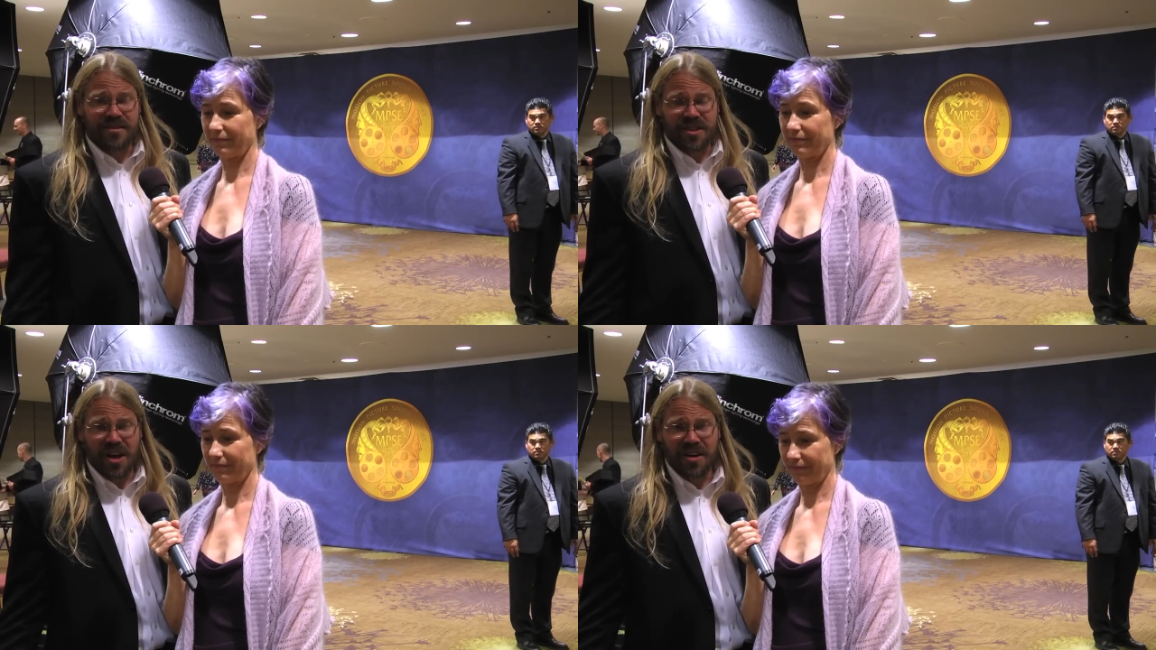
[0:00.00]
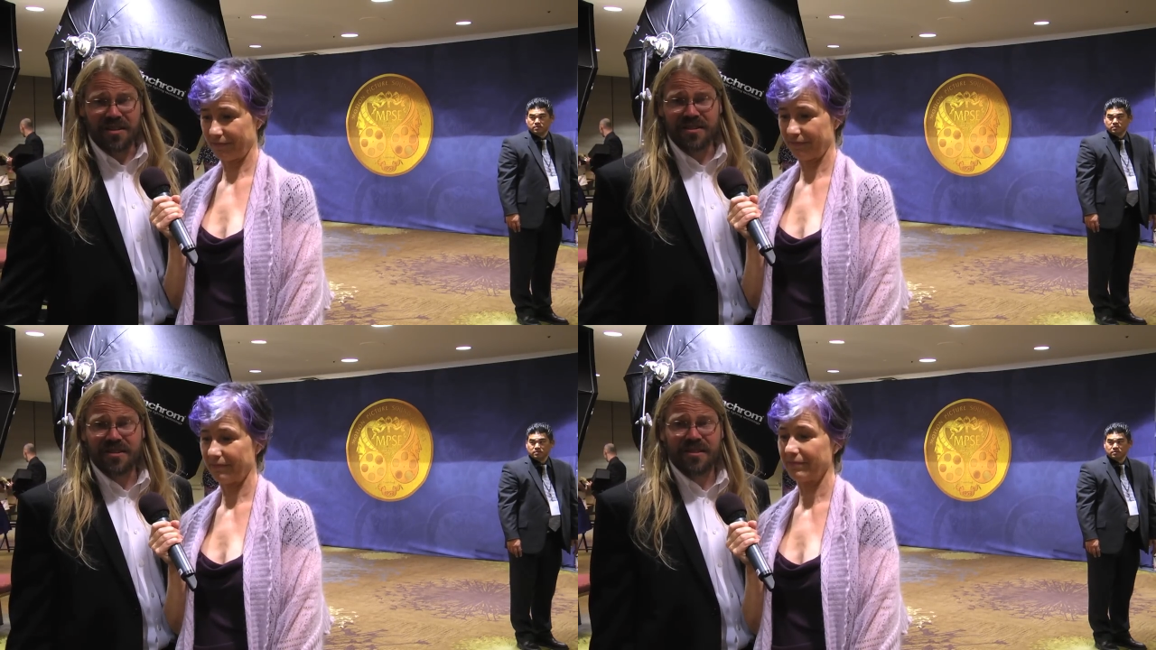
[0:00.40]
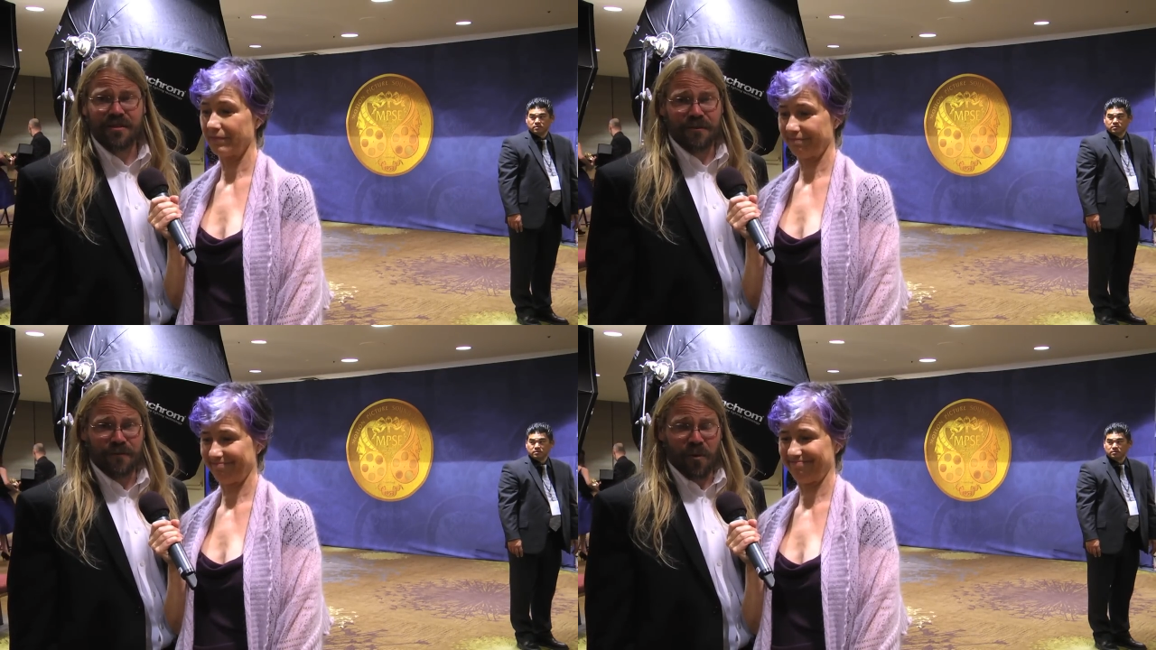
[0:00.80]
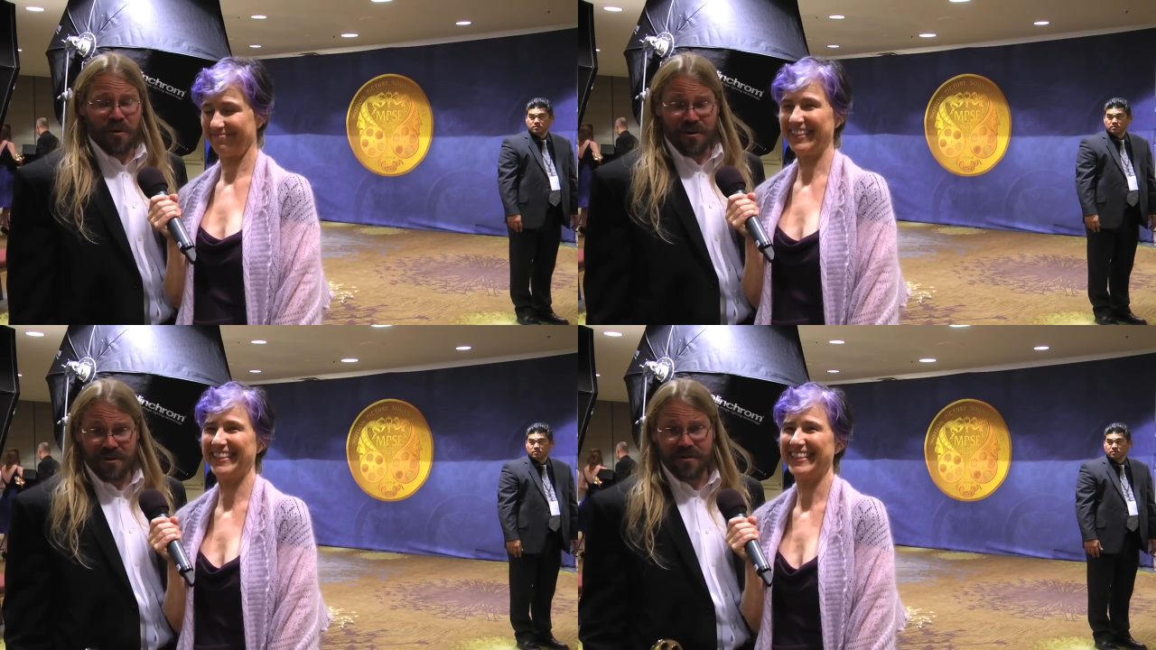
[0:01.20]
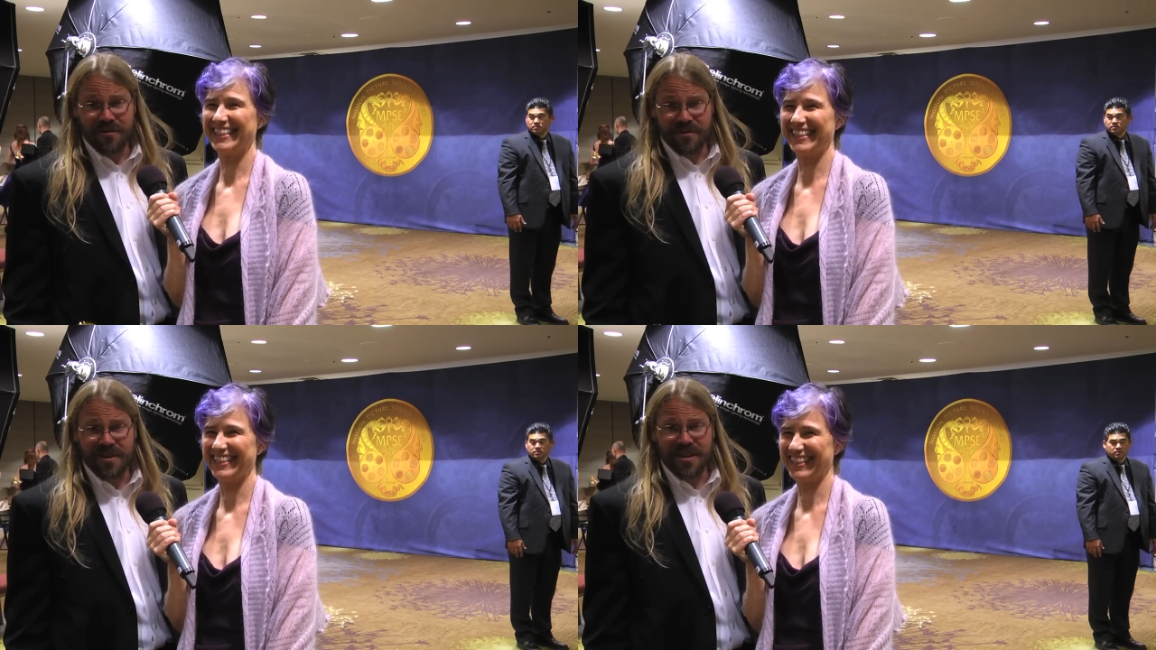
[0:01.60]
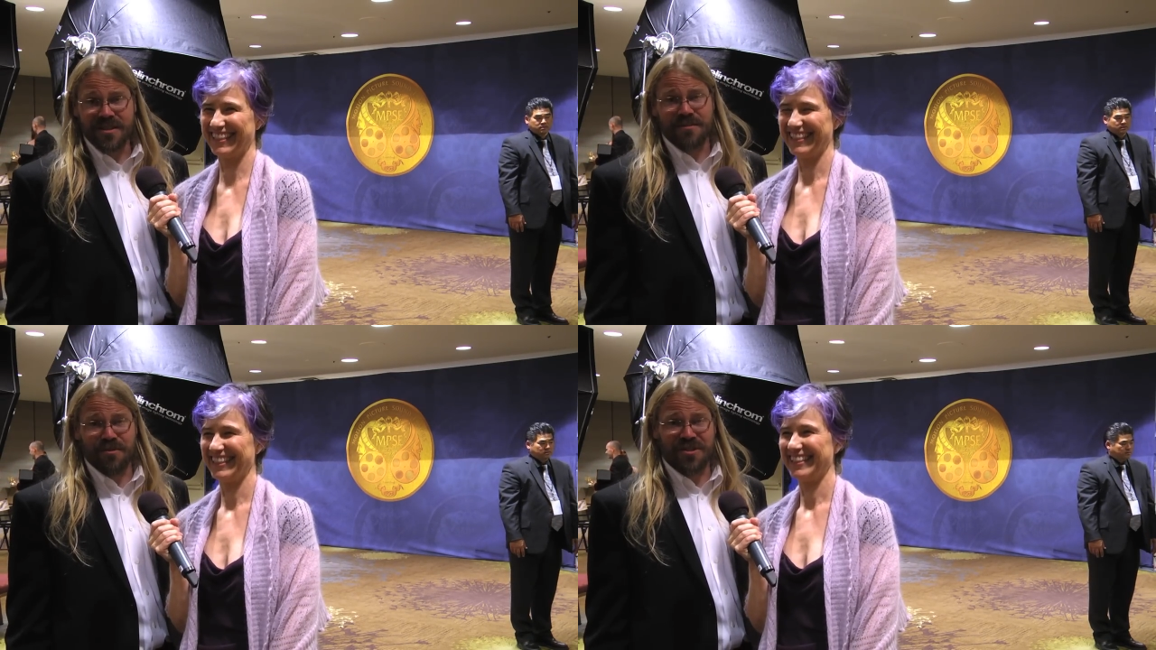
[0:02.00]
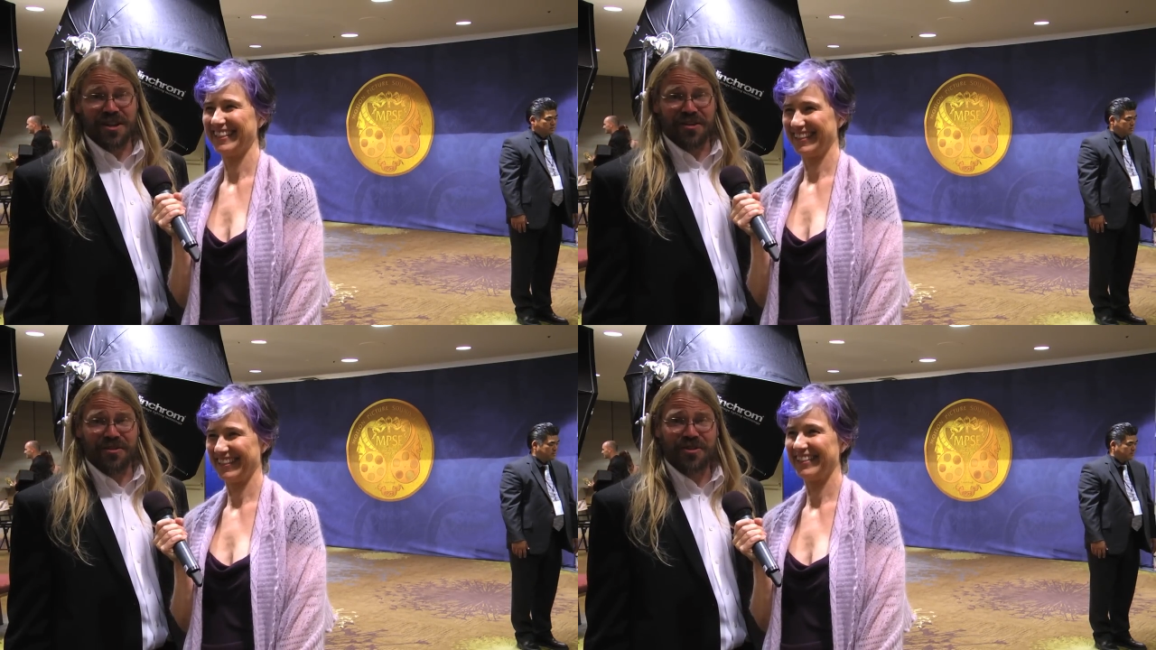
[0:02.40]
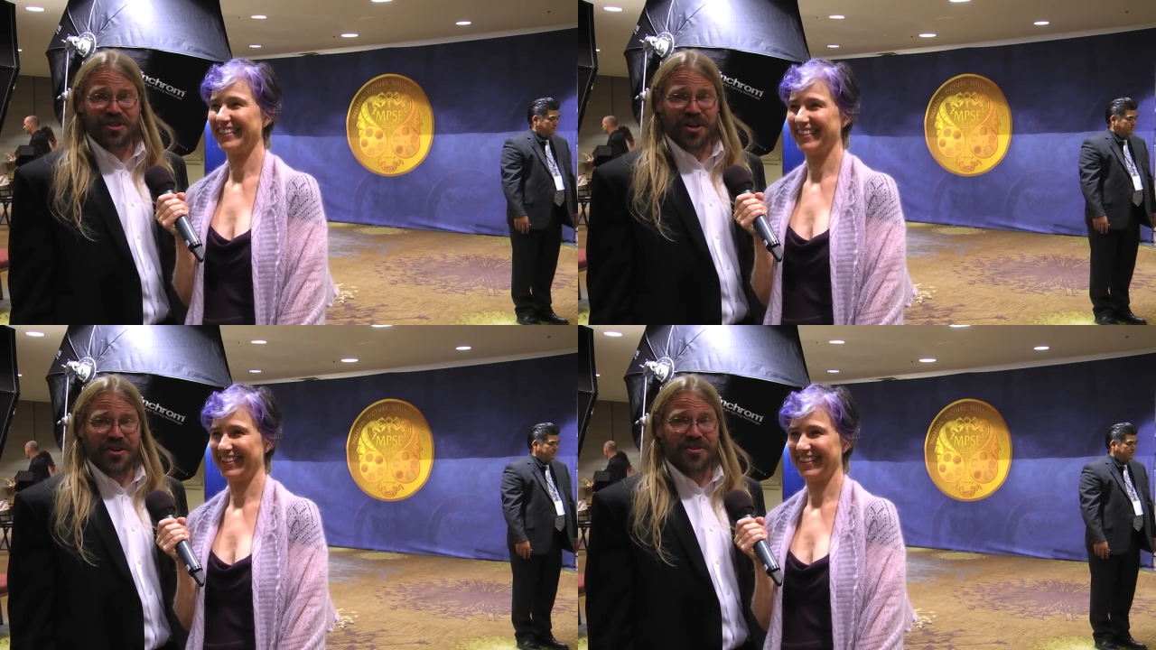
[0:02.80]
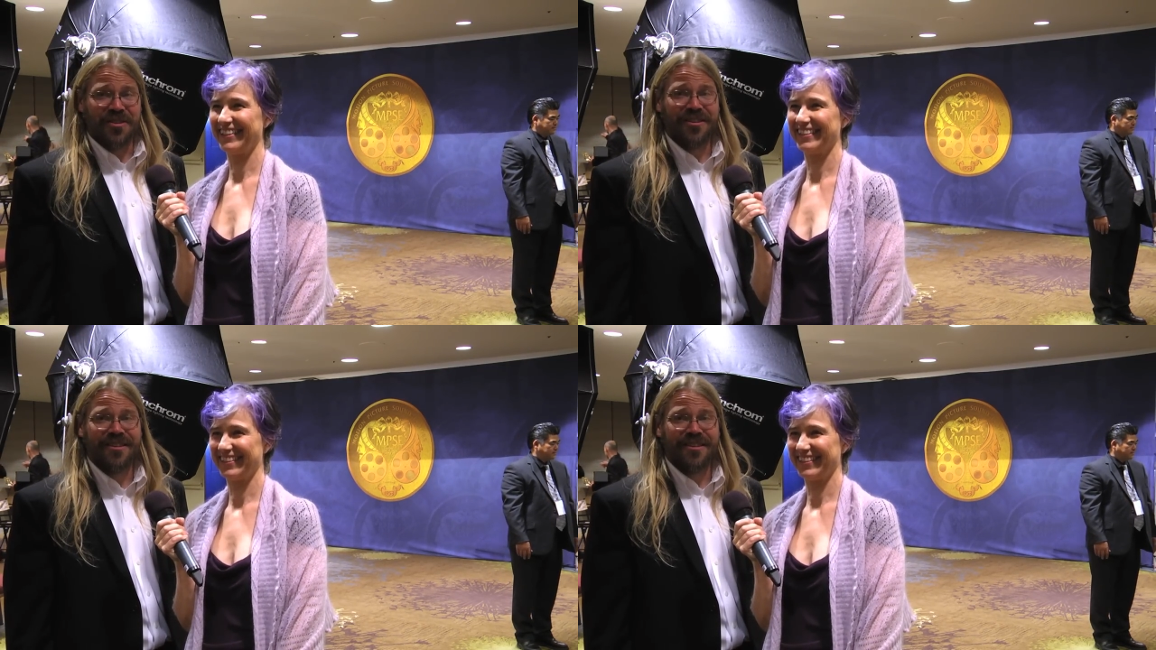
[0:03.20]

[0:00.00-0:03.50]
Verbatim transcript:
Speaker 1: tongues for this particular show.